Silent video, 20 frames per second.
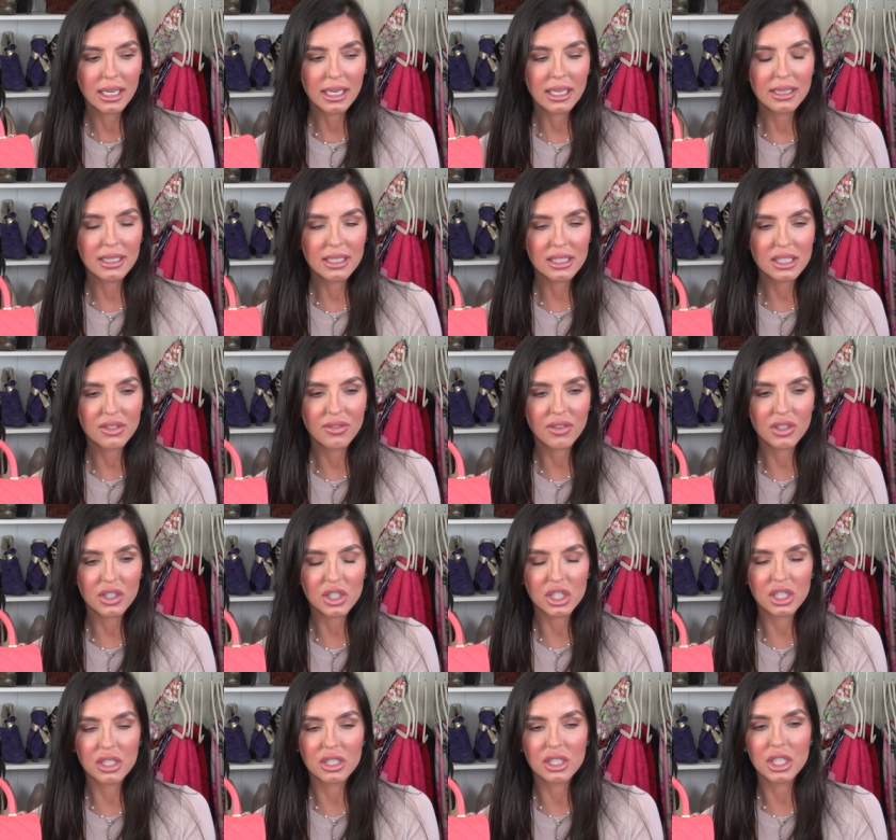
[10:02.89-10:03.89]
in this
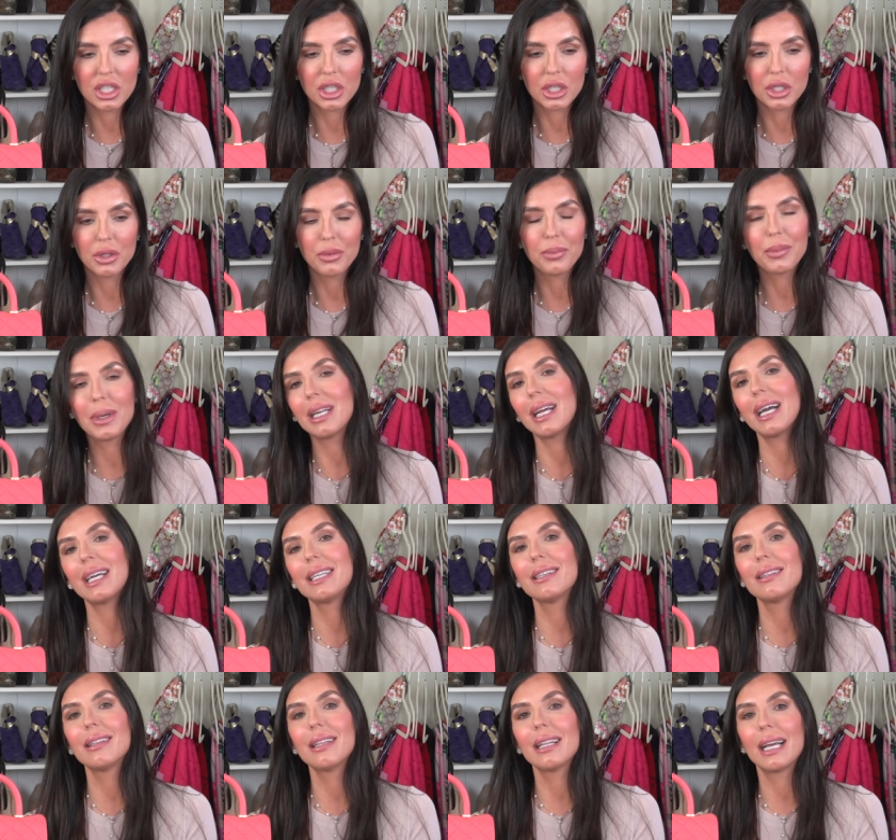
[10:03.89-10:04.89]
version too, but I
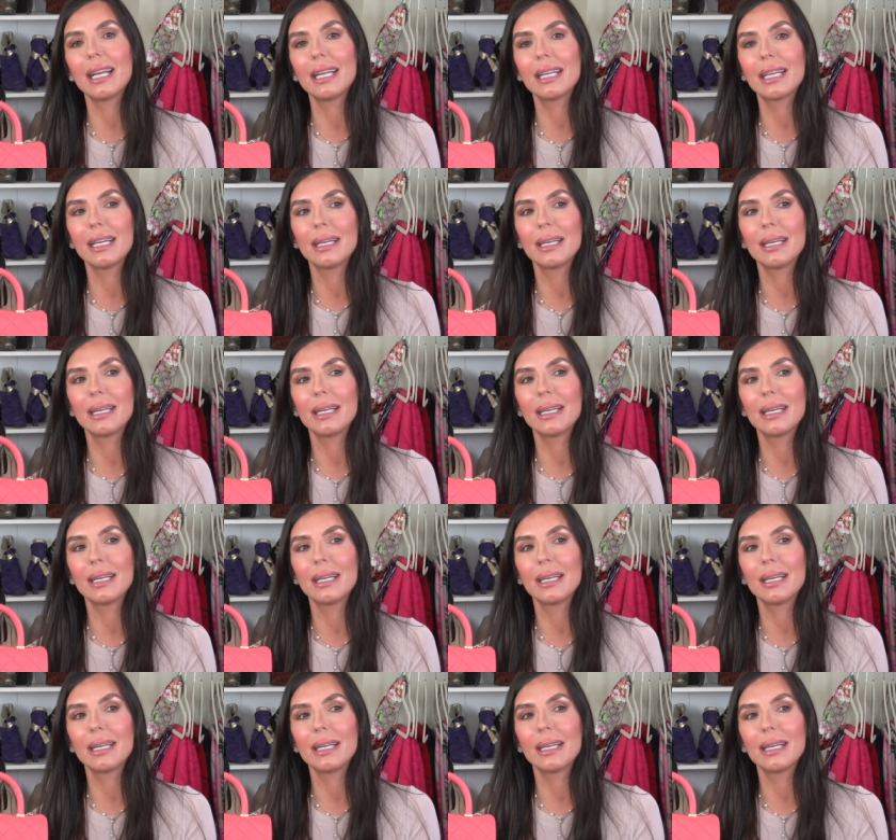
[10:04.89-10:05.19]
didn't like